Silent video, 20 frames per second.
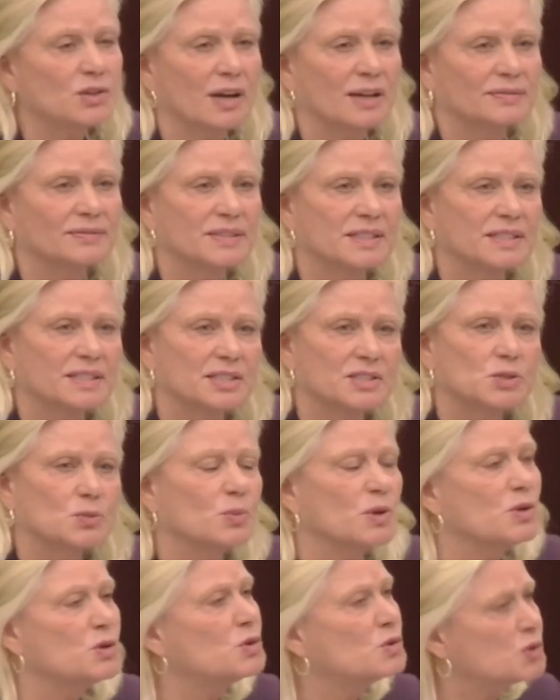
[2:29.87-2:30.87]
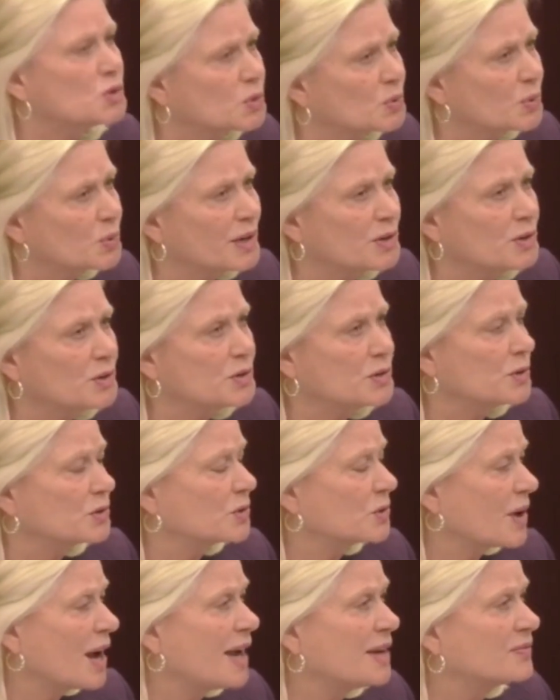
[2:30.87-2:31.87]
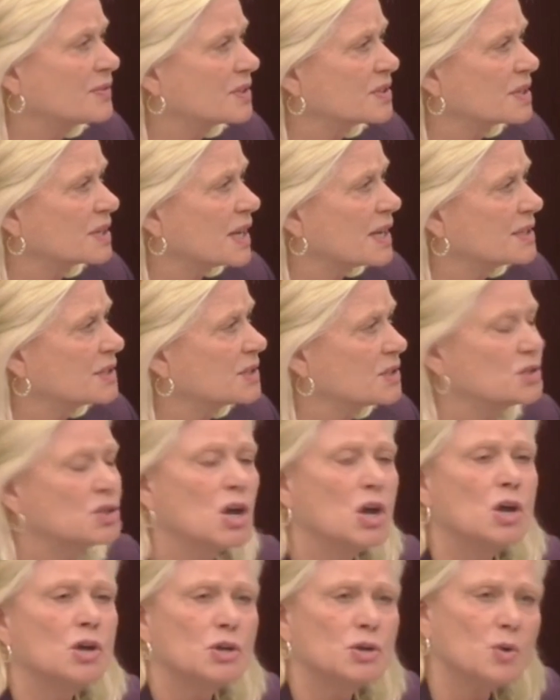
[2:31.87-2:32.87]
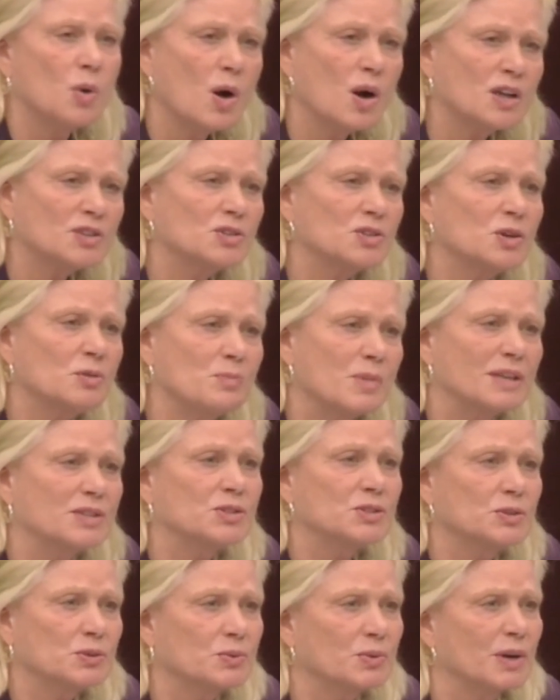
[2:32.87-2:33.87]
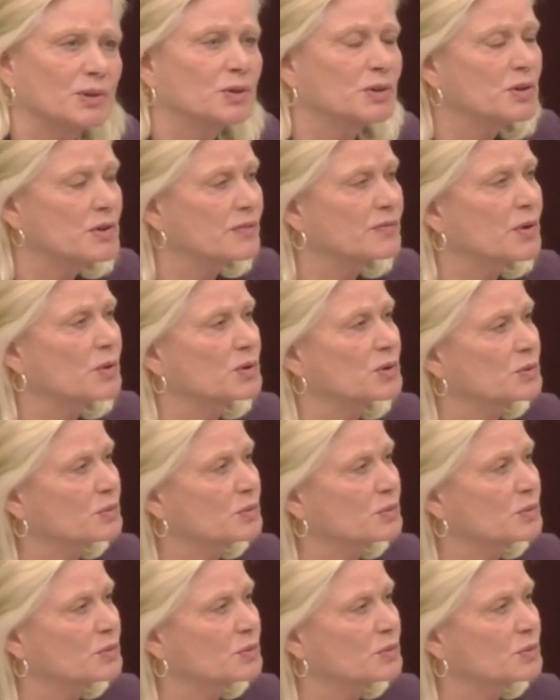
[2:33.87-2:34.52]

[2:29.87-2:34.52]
offices, when you surrender your driver's license, you also must surrender your voter